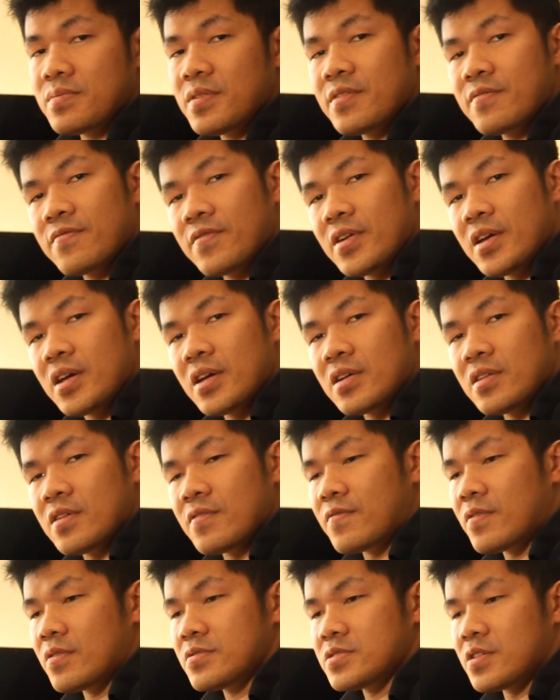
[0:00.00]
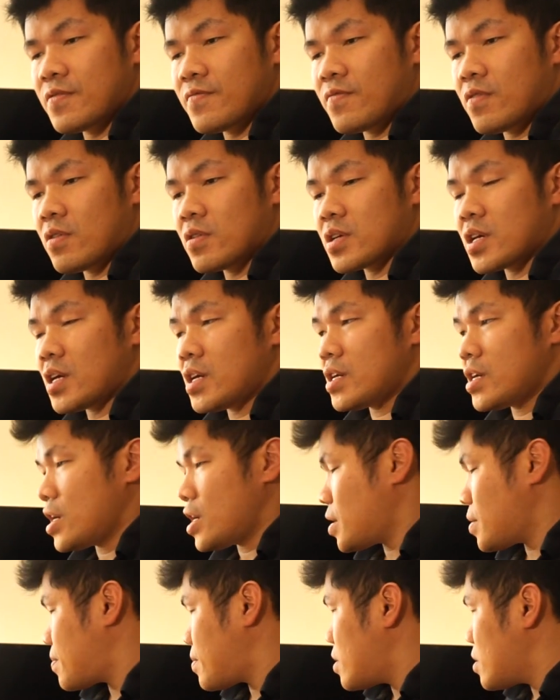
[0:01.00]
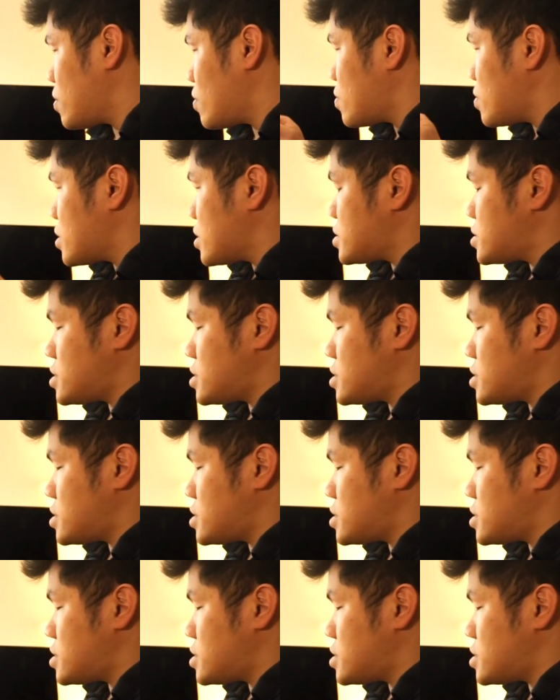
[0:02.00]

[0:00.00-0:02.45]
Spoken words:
be fair, the Frozen 4K have lower